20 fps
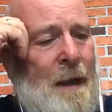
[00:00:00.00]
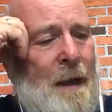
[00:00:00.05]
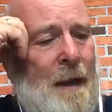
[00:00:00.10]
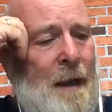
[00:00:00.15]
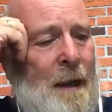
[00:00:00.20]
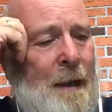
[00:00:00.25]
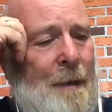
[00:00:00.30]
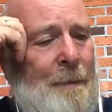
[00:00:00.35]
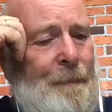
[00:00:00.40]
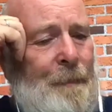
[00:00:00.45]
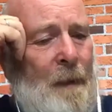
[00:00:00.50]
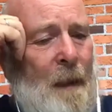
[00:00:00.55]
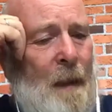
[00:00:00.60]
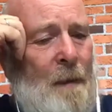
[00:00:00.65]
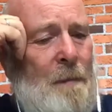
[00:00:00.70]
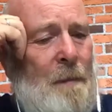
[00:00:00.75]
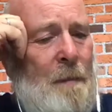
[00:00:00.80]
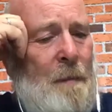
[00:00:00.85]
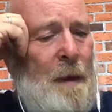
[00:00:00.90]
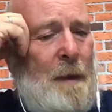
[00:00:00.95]

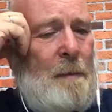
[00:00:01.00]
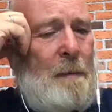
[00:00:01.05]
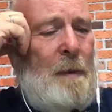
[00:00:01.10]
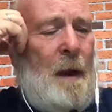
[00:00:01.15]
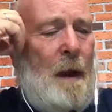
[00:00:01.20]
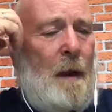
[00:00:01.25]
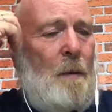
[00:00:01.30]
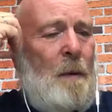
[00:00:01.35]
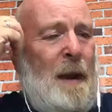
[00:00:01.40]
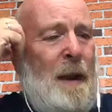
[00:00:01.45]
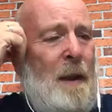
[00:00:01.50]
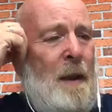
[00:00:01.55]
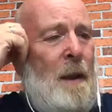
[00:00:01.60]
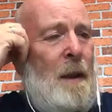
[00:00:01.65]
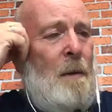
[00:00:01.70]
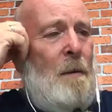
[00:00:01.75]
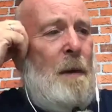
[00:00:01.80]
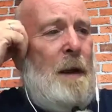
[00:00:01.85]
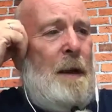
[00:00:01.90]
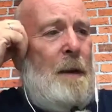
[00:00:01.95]
And
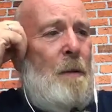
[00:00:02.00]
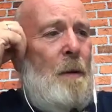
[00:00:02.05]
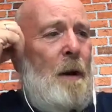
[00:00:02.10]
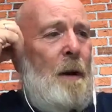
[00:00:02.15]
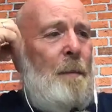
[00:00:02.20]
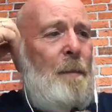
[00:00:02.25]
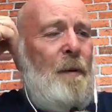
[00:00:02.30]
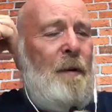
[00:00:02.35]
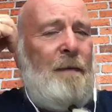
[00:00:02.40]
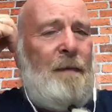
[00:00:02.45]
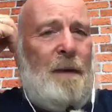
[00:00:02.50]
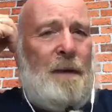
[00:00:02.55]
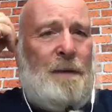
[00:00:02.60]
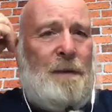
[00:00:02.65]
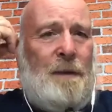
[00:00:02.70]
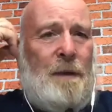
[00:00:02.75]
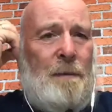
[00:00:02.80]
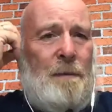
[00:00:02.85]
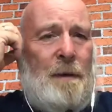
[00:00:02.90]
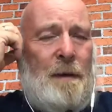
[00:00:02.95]
we're quite
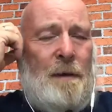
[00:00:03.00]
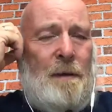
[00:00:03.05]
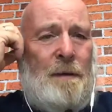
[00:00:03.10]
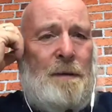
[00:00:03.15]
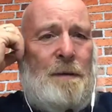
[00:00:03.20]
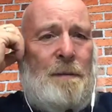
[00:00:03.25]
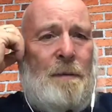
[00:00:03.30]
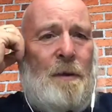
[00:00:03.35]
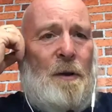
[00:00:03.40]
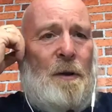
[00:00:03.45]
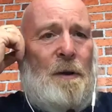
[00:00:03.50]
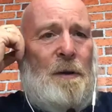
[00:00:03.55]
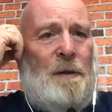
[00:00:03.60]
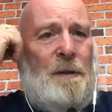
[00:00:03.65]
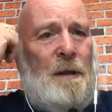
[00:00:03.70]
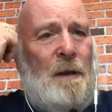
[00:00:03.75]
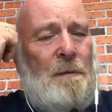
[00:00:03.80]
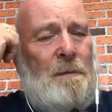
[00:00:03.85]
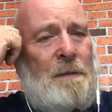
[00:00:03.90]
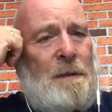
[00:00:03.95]
privileged that we've got some good
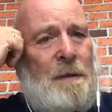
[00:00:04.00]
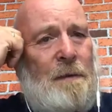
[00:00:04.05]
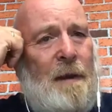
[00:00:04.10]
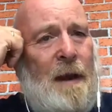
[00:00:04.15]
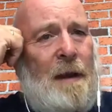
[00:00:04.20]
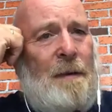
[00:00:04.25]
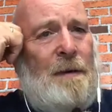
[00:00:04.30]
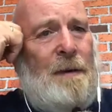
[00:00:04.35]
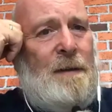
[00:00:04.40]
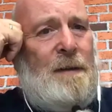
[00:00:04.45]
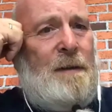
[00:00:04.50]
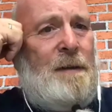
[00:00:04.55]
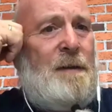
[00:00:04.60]
consultants around us.